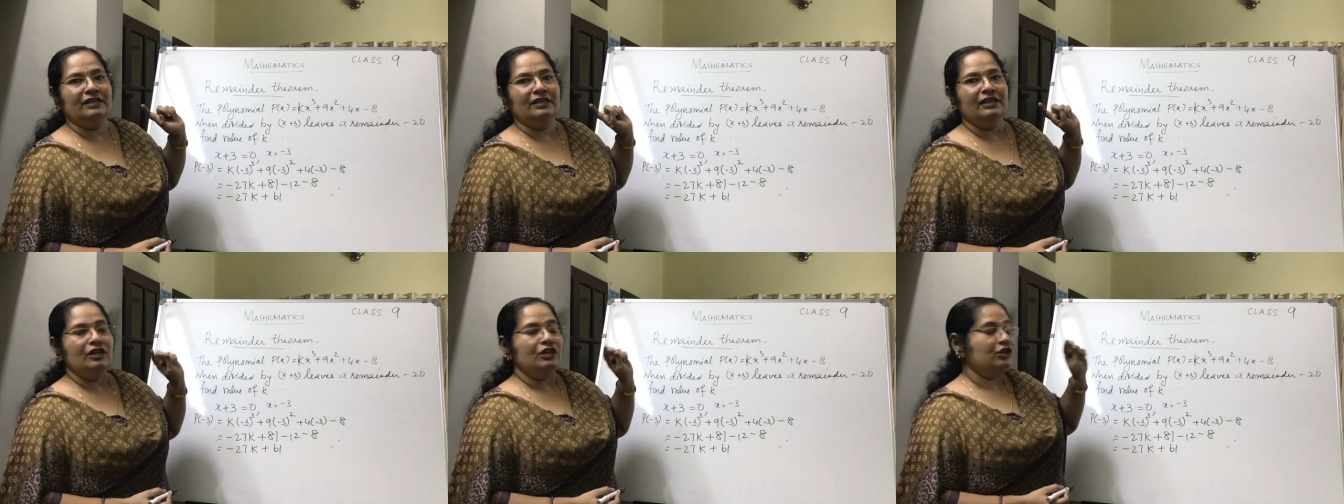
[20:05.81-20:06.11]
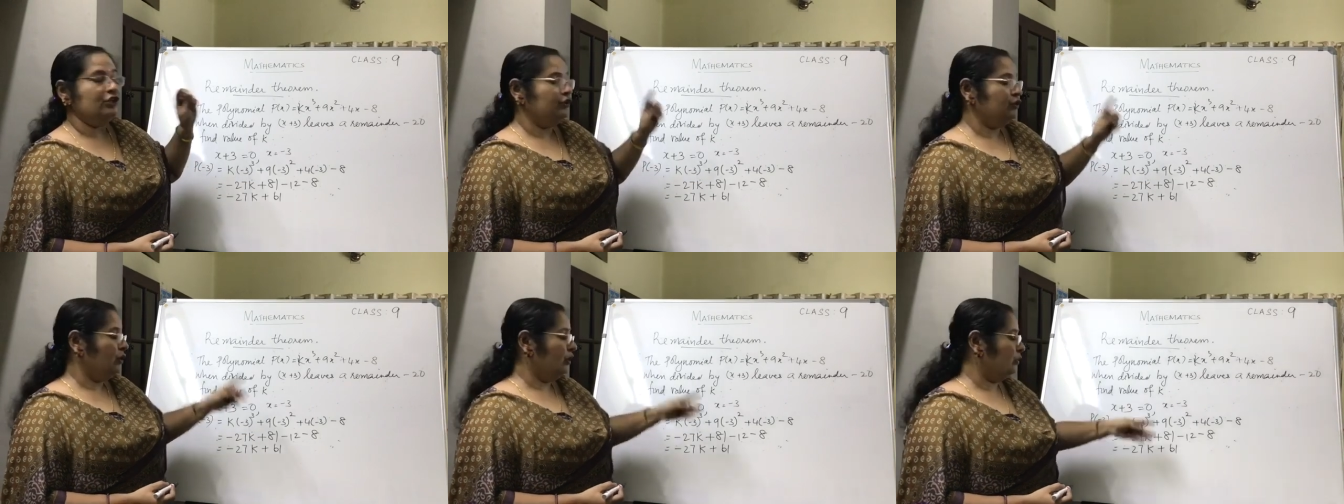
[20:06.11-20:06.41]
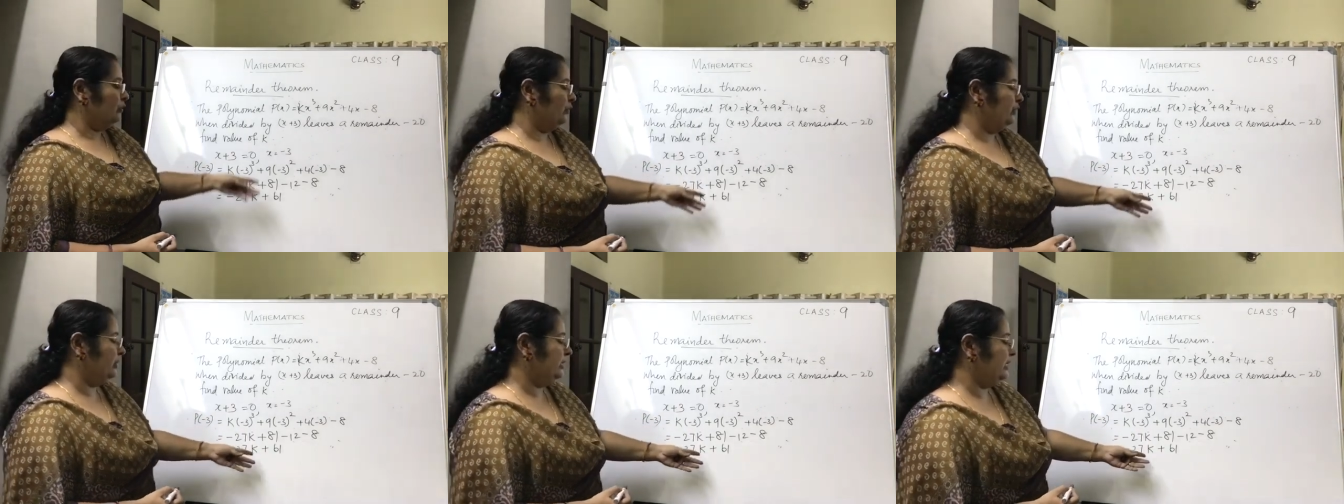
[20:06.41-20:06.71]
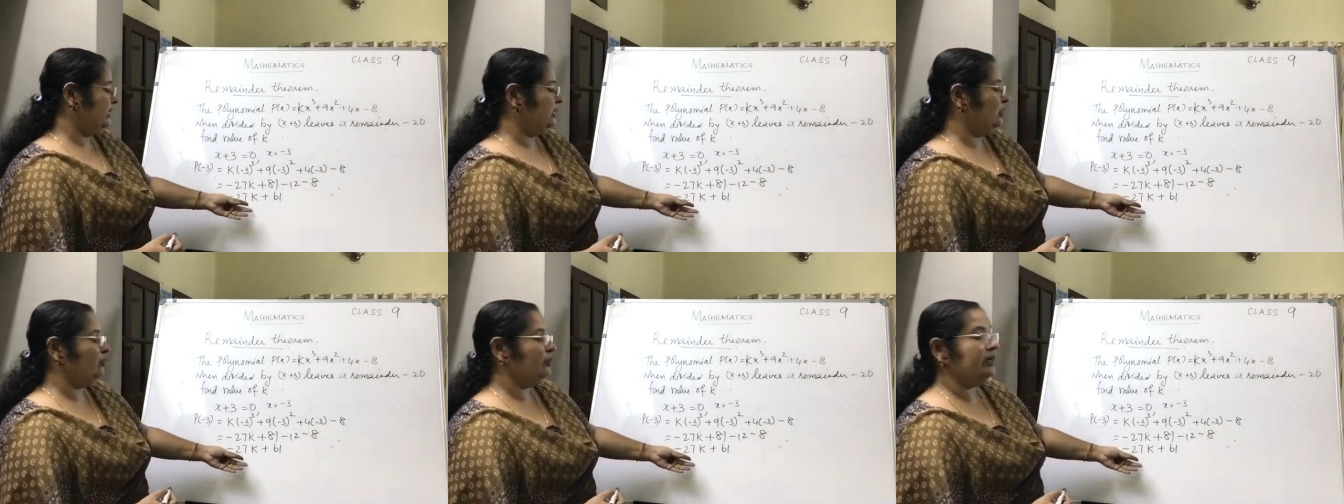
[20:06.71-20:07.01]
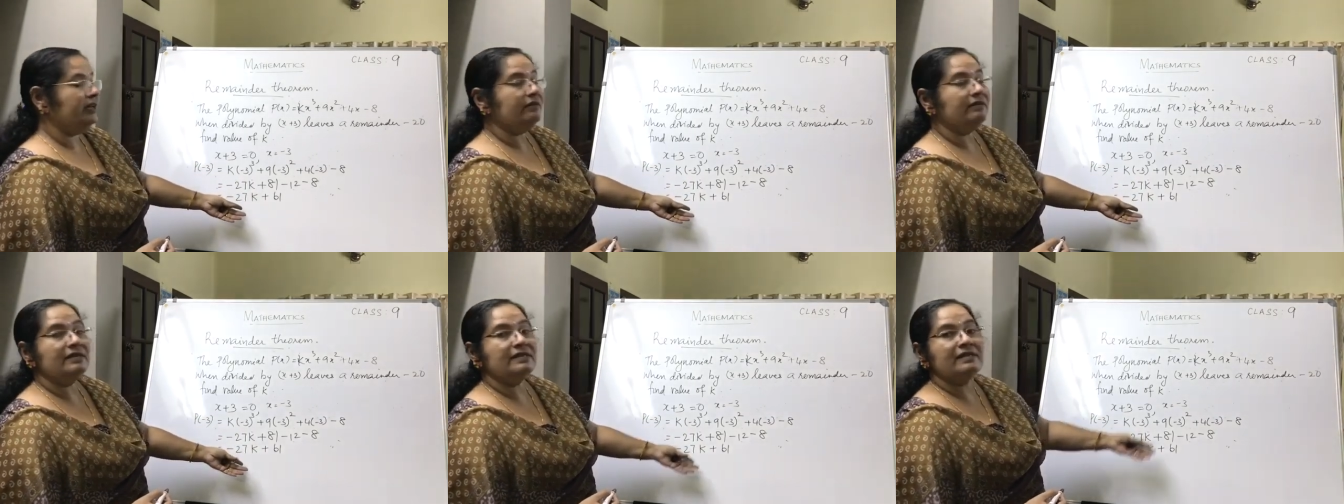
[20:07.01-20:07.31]
So you are going to
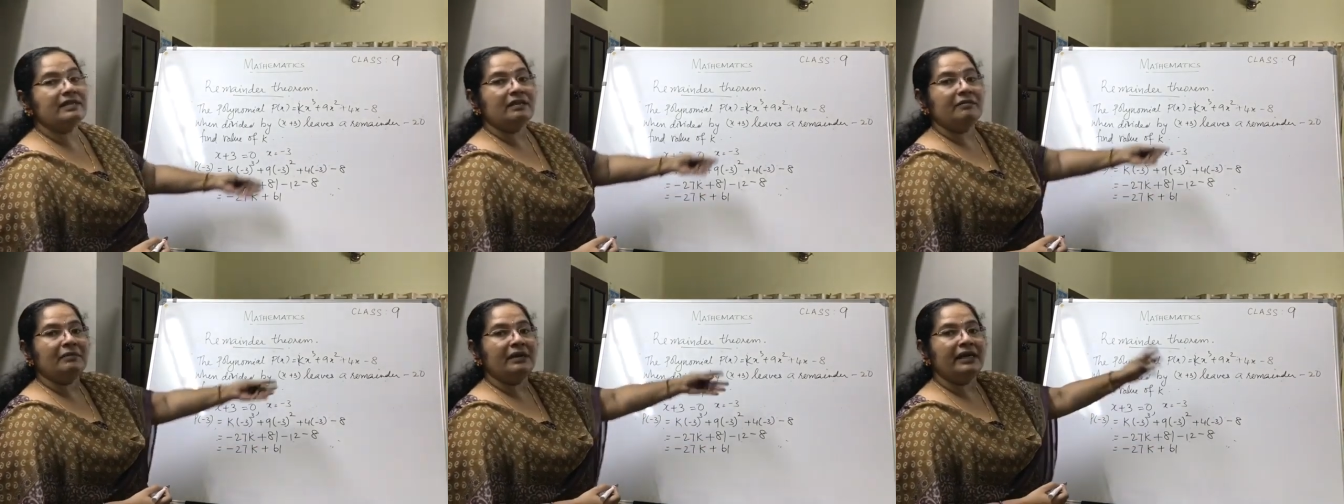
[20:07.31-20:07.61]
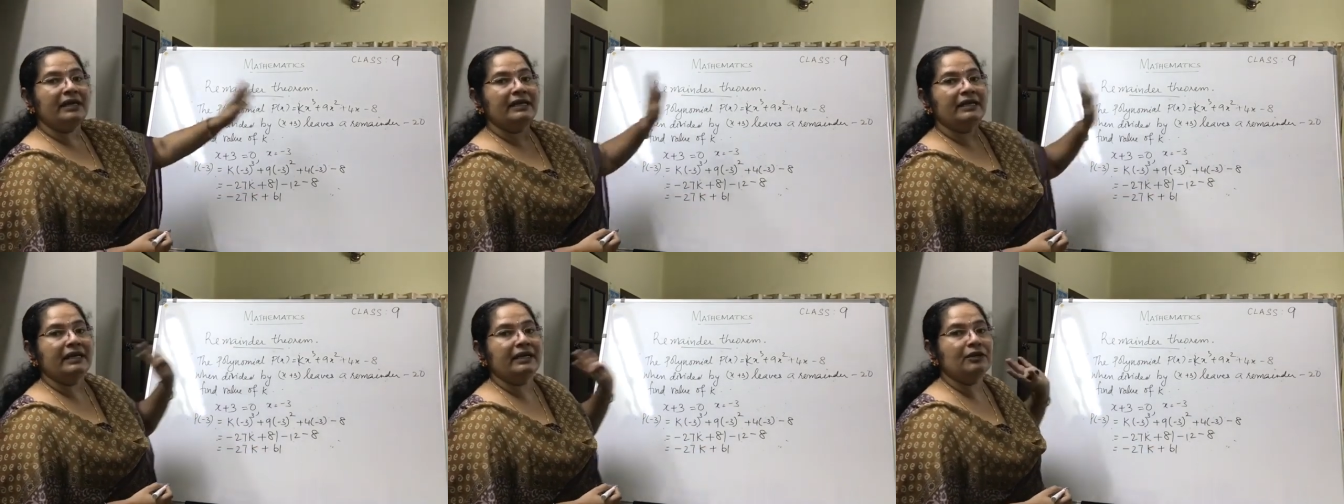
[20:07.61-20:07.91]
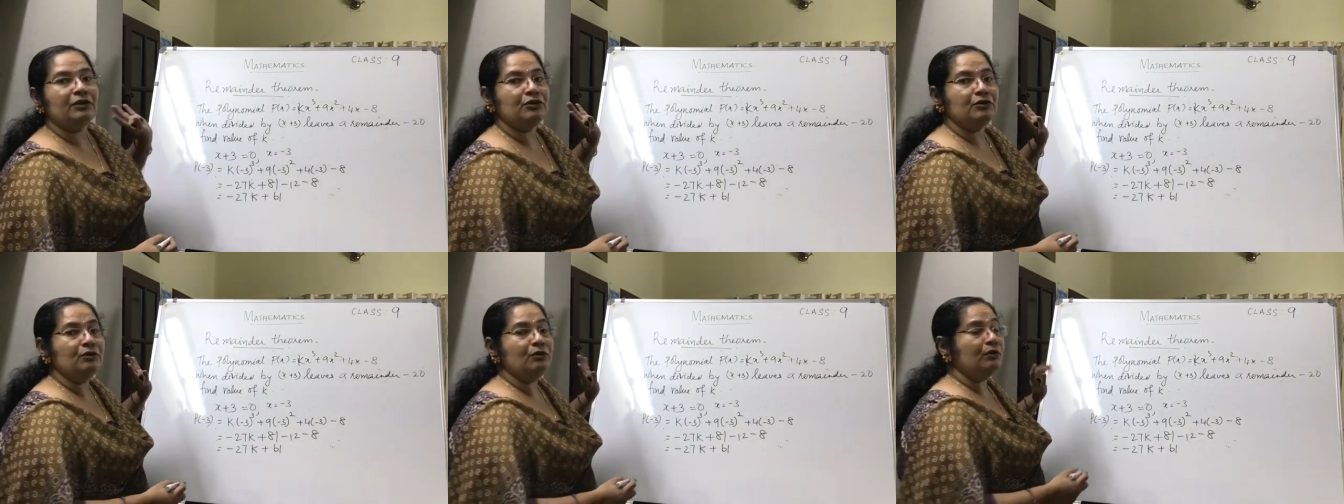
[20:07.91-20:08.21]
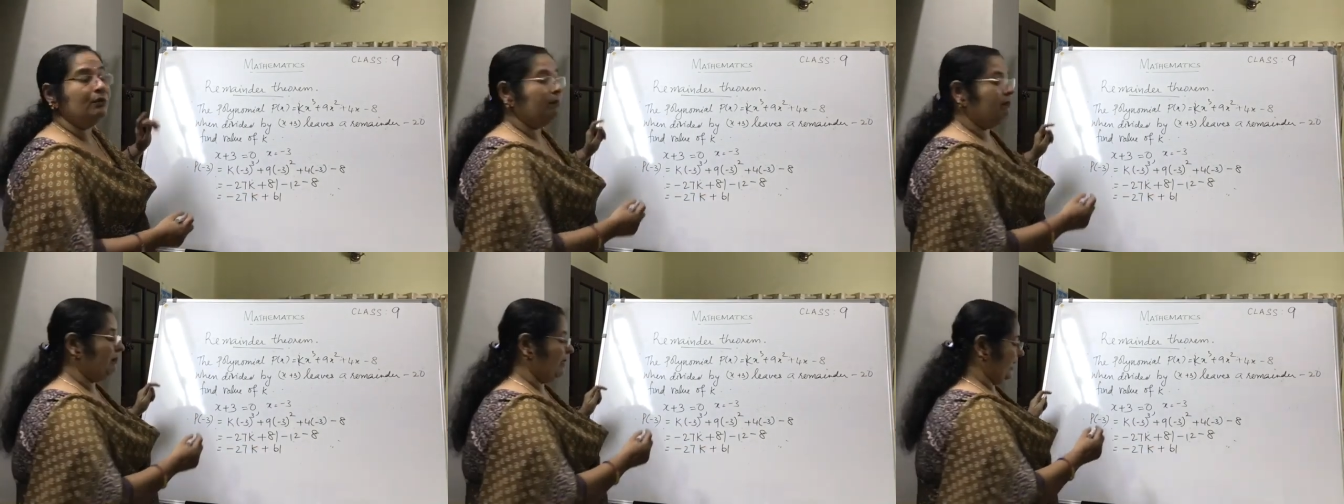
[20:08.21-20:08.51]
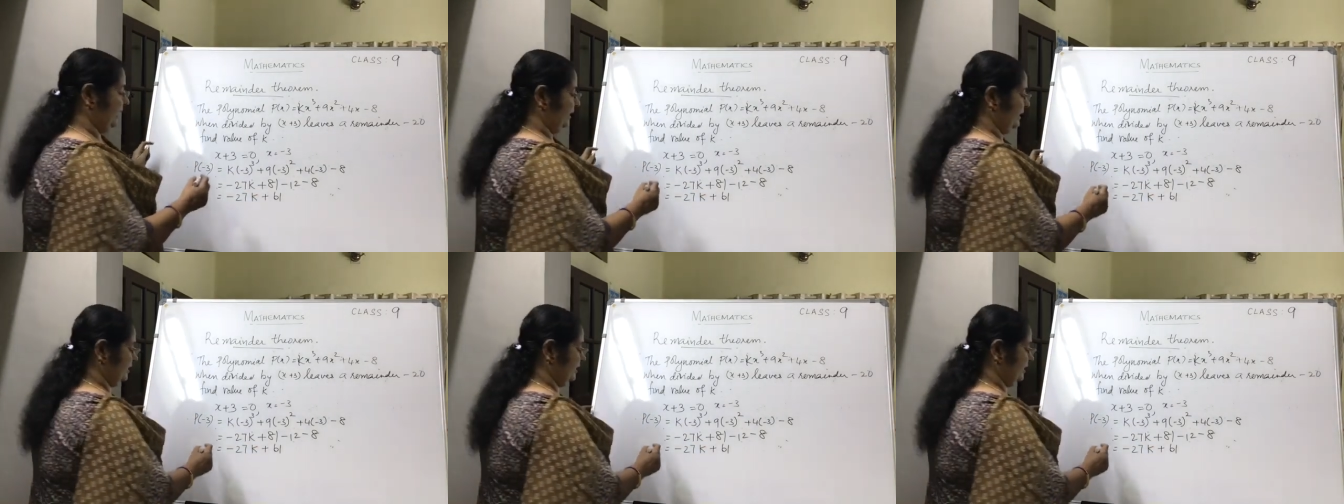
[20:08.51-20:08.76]
equate this remainder to minus